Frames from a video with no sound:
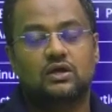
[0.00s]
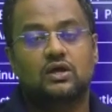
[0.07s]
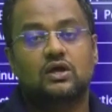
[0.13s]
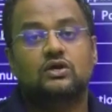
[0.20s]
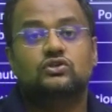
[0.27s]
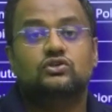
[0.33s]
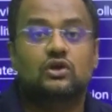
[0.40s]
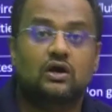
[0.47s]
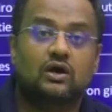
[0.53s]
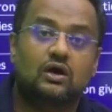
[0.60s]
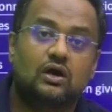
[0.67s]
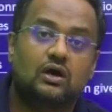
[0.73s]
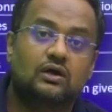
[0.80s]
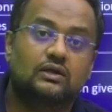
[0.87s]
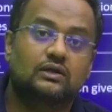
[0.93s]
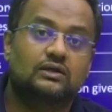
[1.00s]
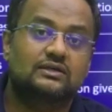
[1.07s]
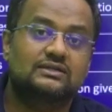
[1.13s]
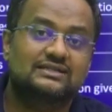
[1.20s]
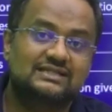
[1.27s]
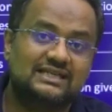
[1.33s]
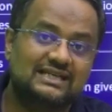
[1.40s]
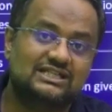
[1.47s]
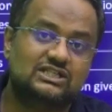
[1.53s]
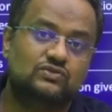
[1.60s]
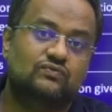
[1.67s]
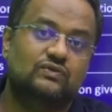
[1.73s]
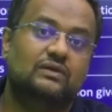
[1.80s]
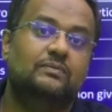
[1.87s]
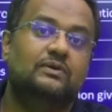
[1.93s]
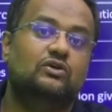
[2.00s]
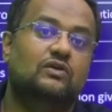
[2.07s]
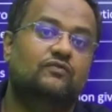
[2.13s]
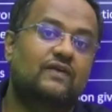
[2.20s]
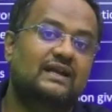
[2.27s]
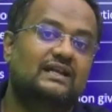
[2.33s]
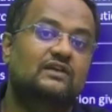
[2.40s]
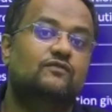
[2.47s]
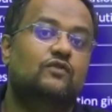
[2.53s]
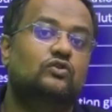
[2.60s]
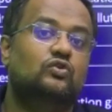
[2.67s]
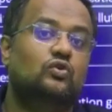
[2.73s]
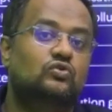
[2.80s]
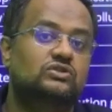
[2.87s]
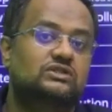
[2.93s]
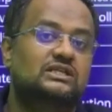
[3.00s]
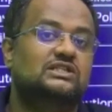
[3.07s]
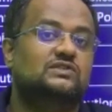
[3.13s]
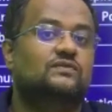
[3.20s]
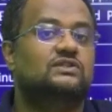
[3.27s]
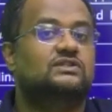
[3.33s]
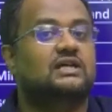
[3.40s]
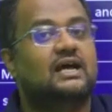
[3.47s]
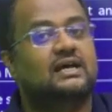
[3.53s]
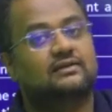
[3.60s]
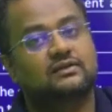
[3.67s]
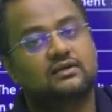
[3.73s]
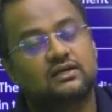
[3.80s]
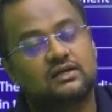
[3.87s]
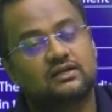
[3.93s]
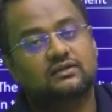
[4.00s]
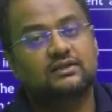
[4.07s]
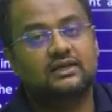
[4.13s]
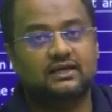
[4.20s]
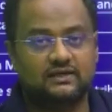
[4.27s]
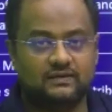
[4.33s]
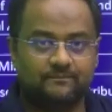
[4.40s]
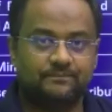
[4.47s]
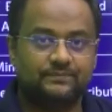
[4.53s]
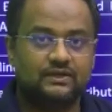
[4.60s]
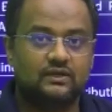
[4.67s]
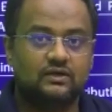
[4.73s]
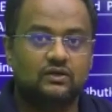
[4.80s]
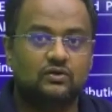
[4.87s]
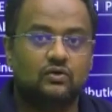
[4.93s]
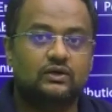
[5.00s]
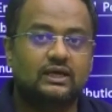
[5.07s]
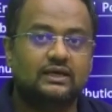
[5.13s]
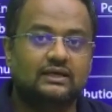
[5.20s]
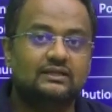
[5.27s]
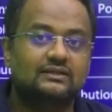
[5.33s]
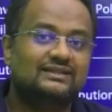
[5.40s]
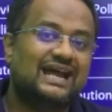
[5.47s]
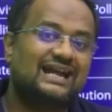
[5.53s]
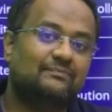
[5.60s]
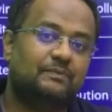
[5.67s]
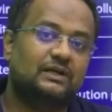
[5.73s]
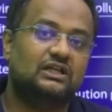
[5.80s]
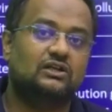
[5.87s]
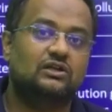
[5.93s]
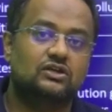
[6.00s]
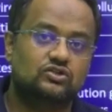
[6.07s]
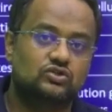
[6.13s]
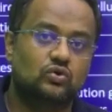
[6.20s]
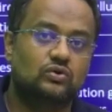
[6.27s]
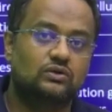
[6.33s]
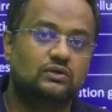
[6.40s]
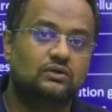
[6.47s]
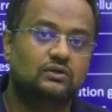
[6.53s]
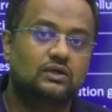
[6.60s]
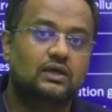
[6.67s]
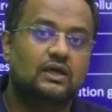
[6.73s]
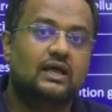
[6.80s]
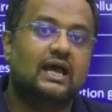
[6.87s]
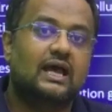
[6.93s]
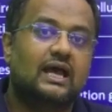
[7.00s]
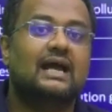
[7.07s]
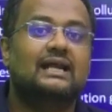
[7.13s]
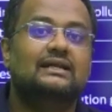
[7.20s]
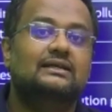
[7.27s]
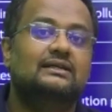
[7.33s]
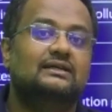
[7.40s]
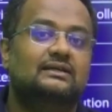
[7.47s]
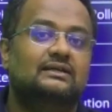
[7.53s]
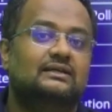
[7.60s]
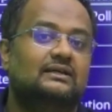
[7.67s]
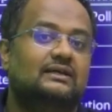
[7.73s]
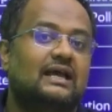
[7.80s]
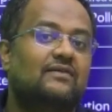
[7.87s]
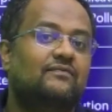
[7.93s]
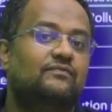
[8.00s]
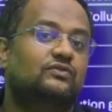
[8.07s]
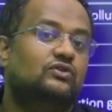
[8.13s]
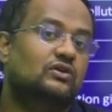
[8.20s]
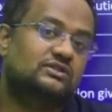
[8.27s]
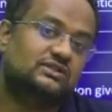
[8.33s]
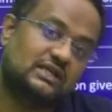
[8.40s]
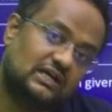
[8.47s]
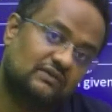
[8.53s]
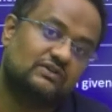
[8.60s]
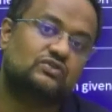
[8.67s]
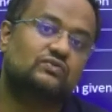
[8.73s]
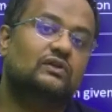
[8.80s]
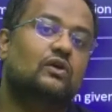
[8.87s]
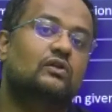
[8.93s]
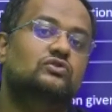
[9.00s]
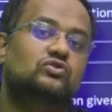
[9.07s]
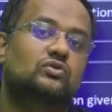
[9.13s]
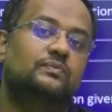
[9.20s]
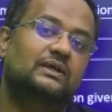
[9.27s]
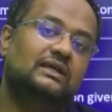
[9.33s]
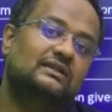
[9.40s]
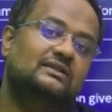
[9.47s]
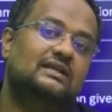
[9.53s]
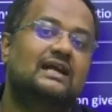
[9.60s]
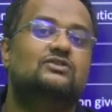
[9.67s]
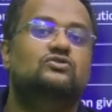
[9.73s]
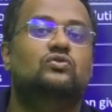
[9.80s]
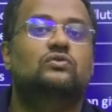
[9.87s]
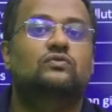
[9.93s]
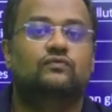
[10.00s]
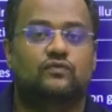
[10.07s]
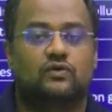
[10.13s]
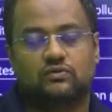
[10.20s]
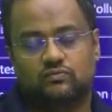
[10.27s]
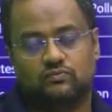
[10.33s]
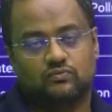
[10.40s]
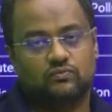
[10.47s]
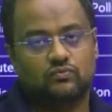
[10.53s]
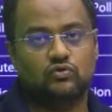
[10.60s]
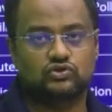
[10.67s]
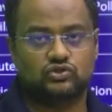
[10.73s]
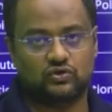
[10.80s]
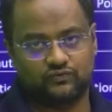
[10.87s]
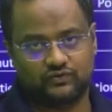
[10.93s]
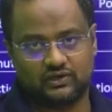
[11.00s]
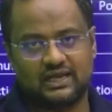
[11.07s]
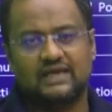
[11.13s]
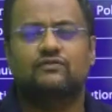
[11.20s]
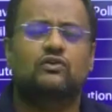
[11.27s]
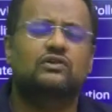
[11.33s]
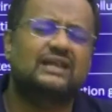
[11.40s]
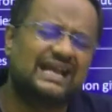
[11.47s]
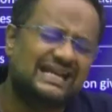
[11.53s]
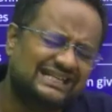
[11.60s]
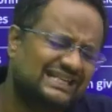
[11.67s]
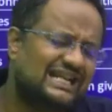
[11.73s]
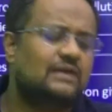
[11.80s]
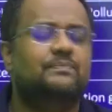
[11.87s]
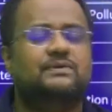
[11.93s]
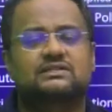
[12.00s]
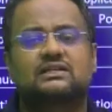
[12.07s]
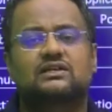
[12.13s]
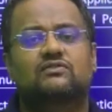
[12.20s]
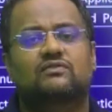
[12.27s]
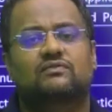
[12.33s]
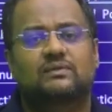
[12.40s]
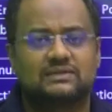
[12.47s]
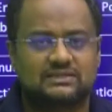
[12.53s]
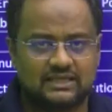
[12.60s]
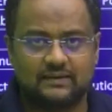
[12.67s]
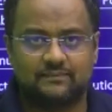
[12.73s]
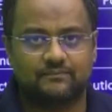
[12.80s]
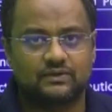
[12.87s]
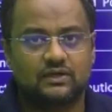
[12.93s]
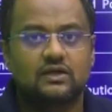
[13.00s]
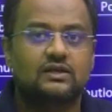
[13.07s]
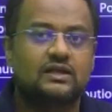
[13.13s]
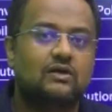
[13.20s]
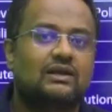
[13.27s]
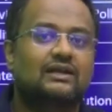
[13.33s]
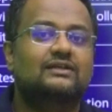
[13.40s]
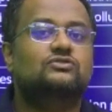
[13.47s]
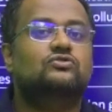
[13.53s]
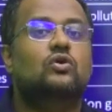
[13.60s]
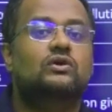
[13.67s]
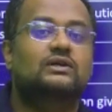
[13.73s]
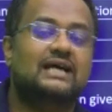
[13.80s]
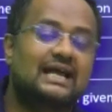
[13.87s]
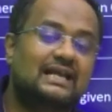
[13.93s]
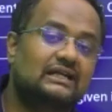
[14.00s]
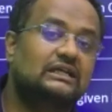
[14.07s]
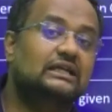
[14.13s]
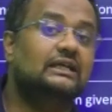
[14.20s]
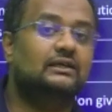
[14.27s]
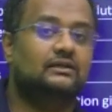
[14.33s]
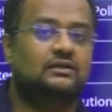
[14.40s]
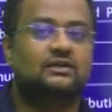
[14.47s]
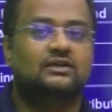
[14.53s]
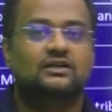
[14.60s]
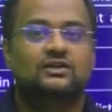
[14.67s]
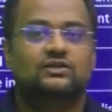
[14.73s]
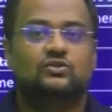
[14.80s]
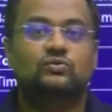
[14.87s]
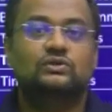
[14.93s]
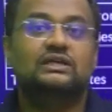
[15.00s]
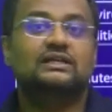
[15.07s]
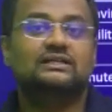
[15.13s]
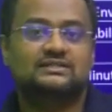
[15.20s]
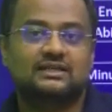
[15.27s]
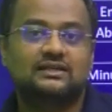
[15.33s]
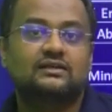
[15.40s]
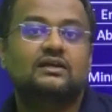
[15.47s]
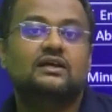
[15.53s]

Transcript: Your uh, seats will be, you're fighting for those seats which are there, okay, in that particular zone. And uh, your service will also be in that zone for most of your life or 99% it will be same. Now let us go directly to Dheeraj sir.